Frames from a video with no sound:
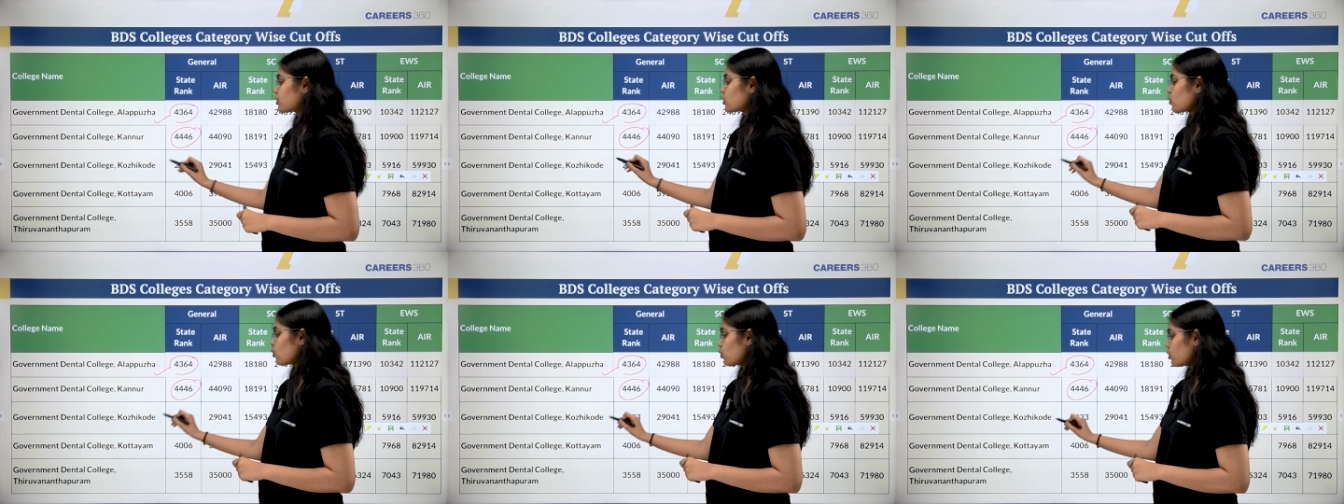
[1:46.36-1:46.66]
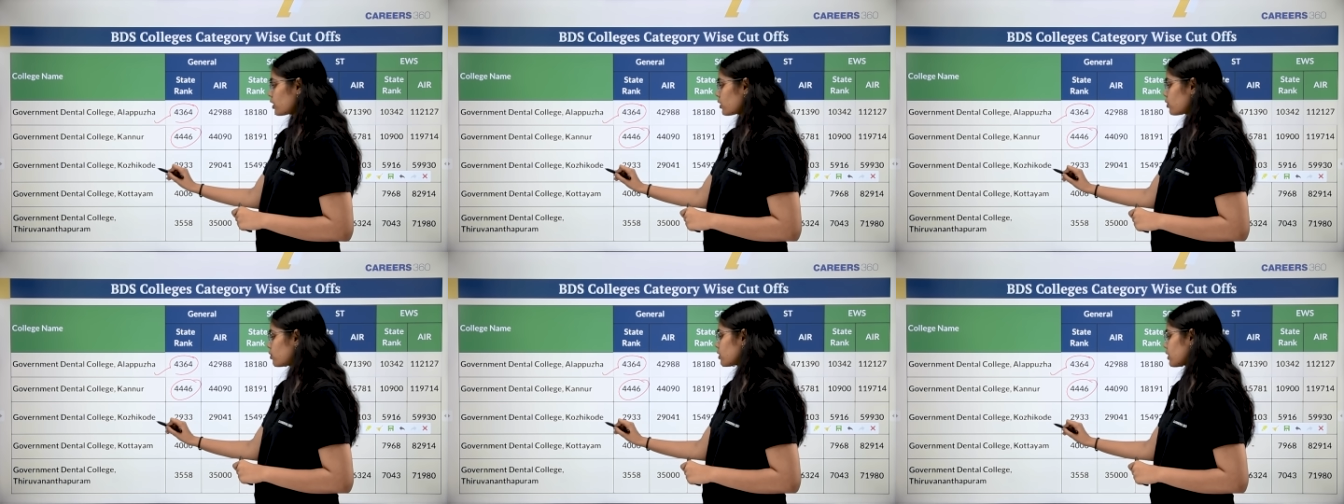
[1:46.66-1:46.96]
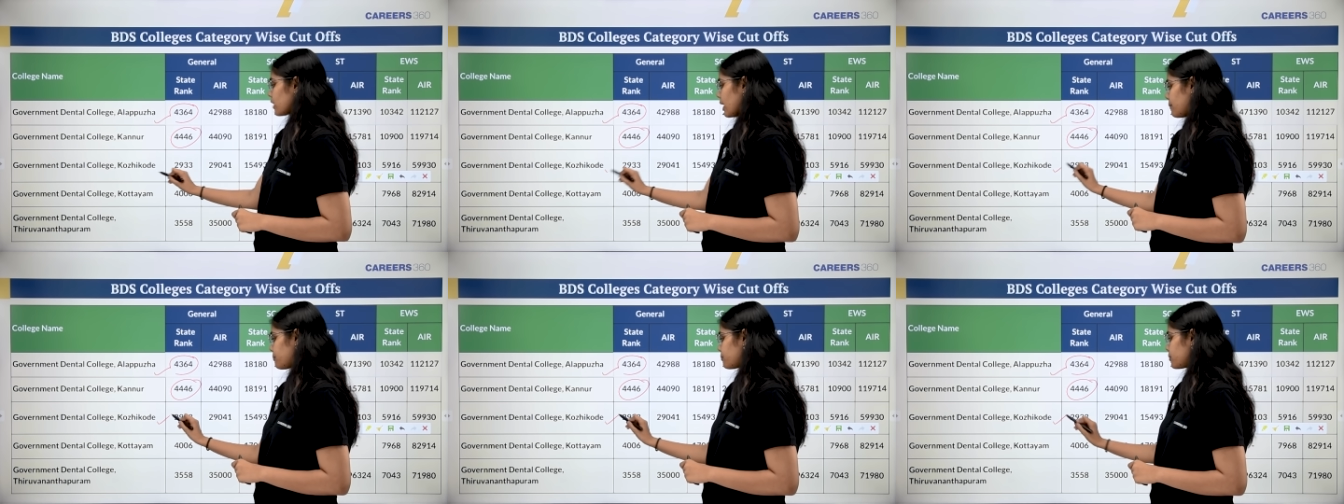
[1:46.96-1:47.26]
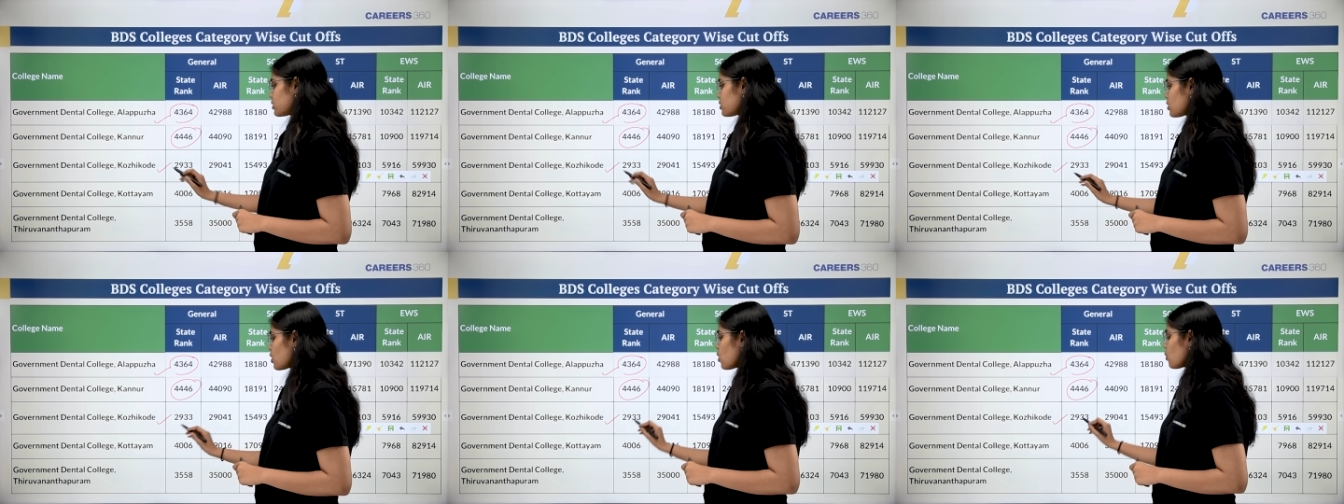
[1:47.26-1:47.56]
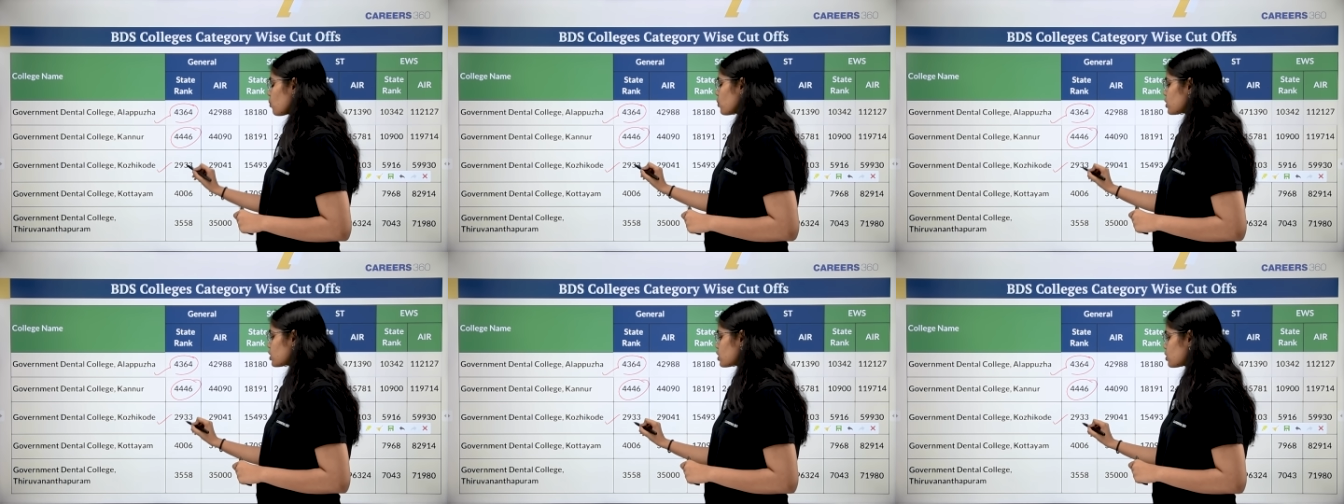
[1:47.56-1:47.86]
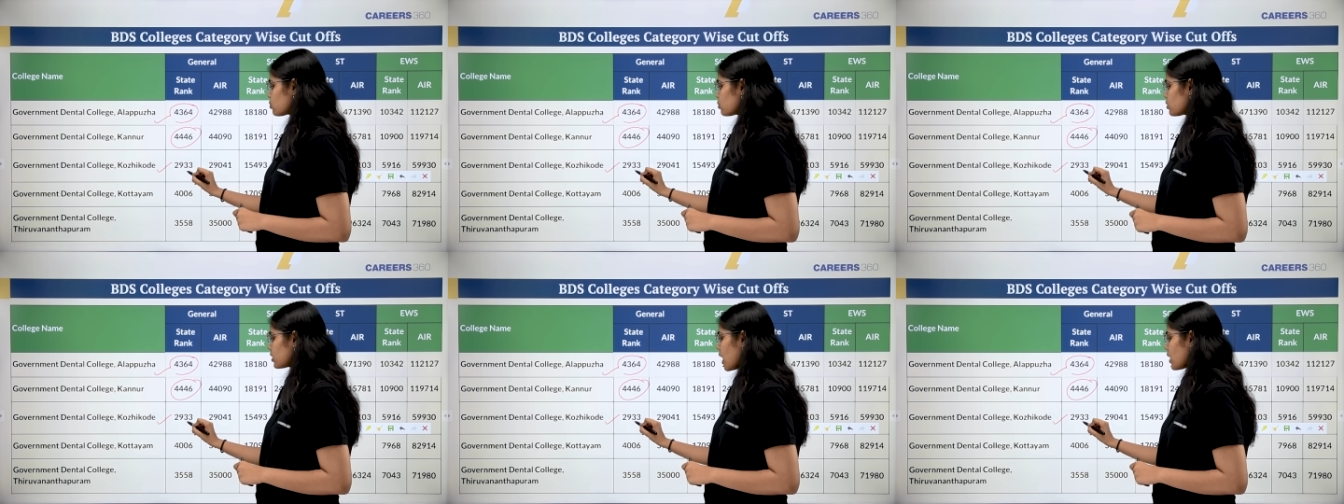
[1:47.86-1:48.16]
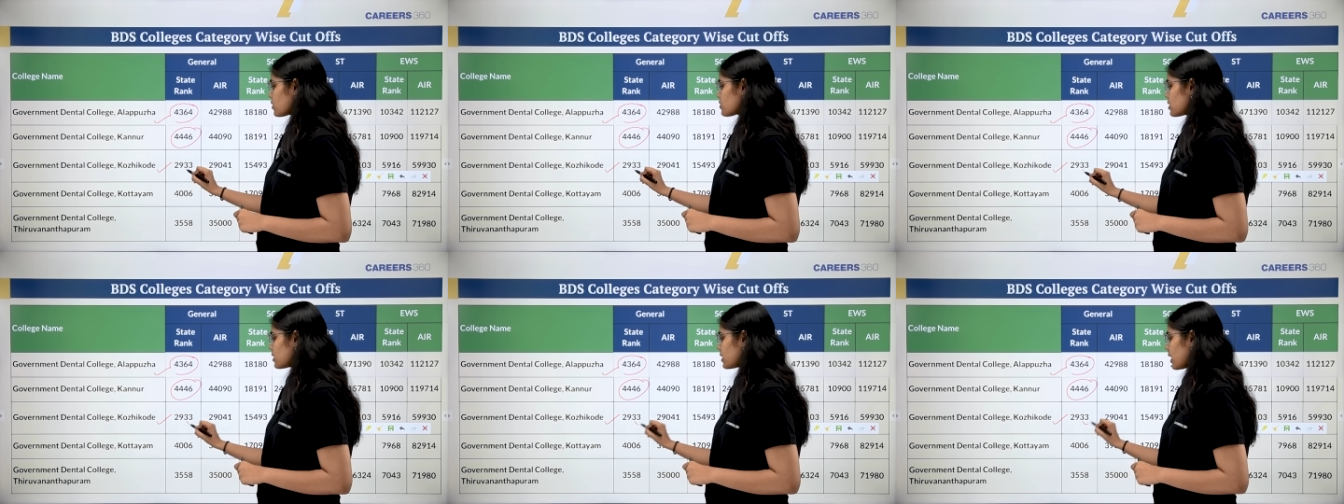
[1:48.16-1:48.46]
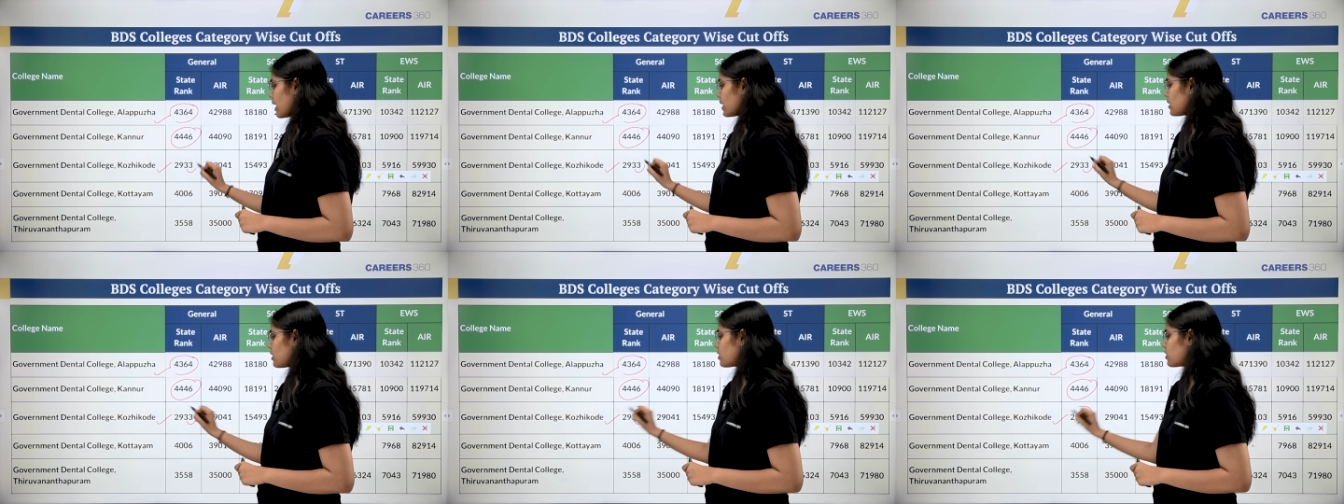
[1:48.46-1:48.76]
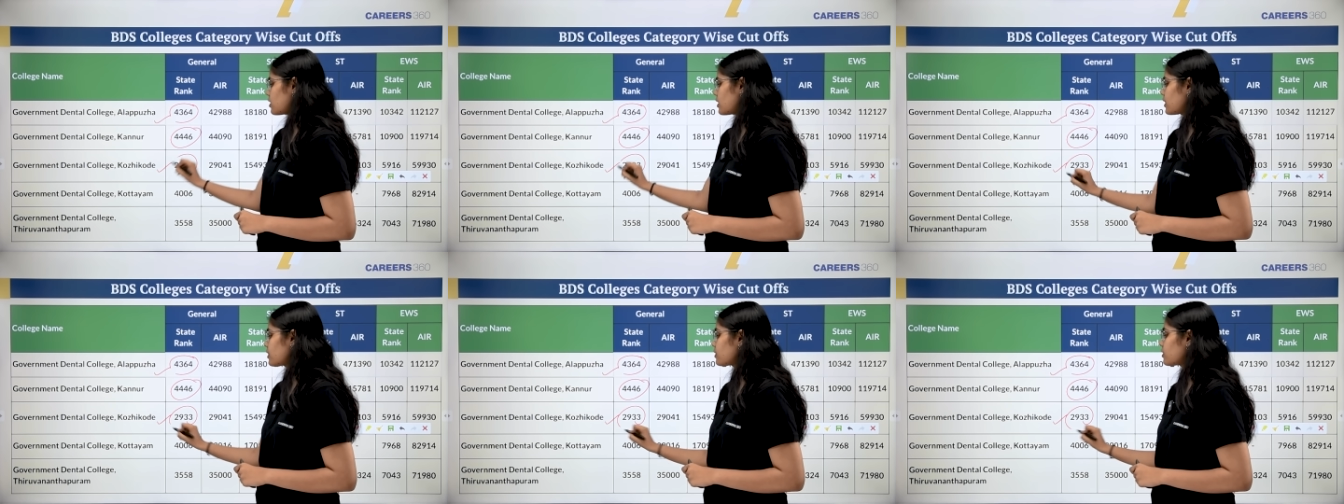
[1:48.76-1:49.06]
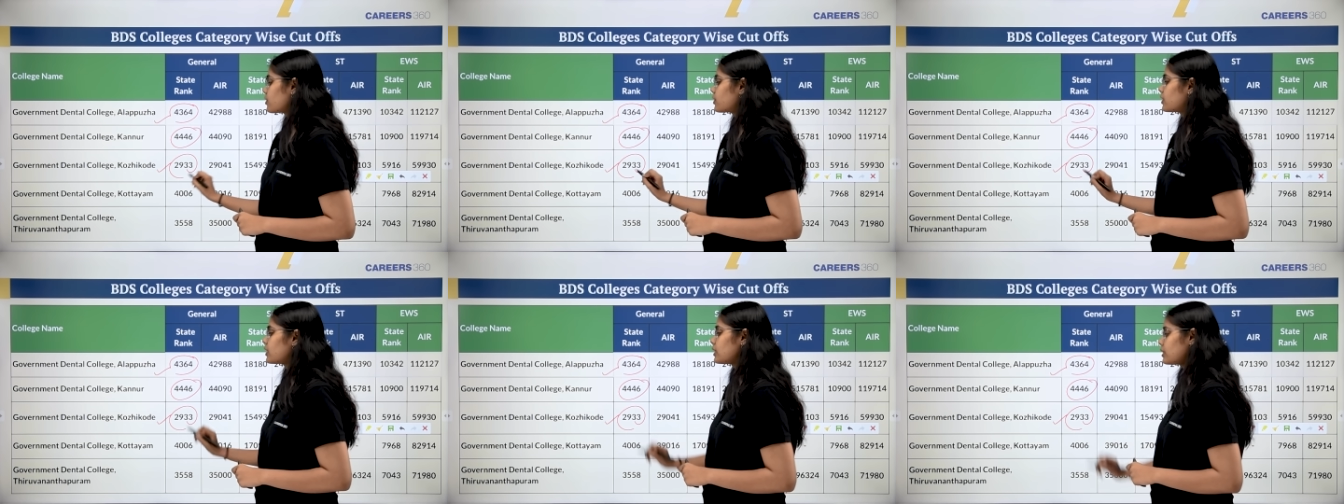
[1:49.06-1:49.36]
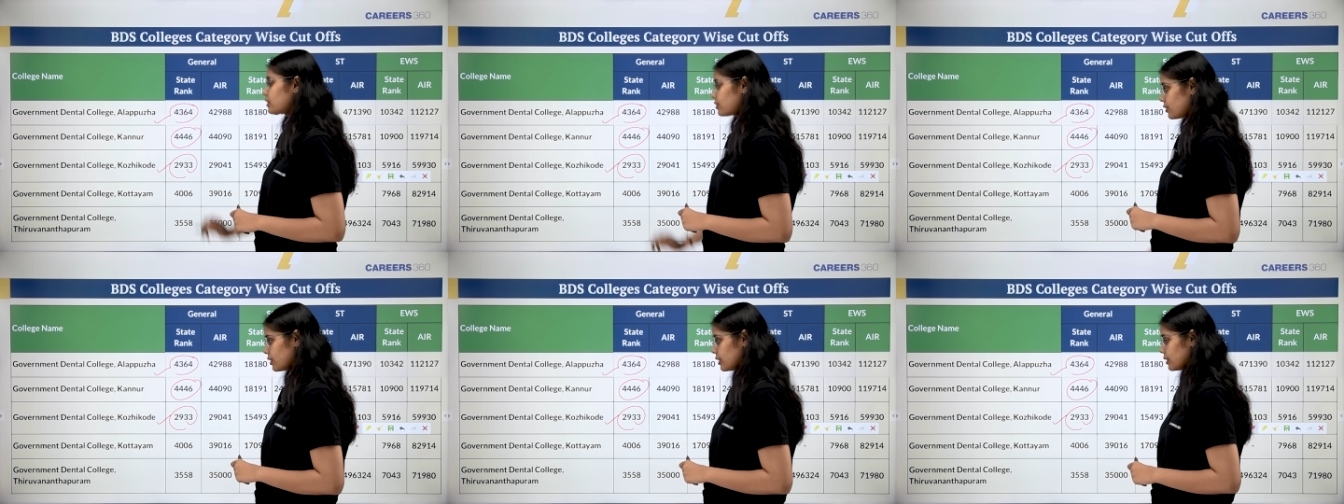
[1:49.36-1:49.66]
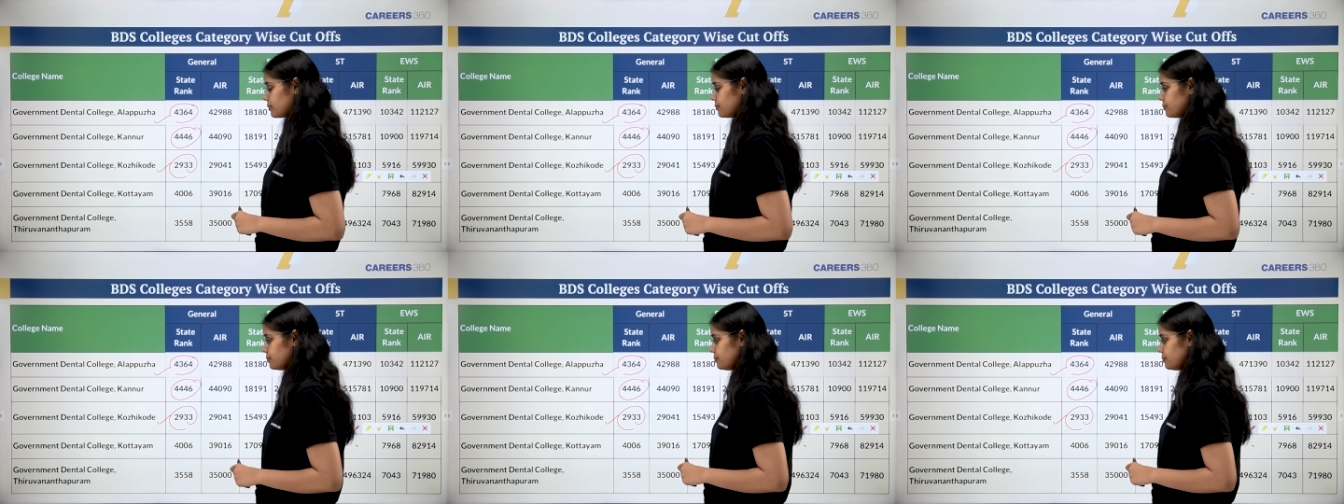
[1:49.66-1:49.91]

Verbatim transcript: for the Kozhikode campus was 2,933.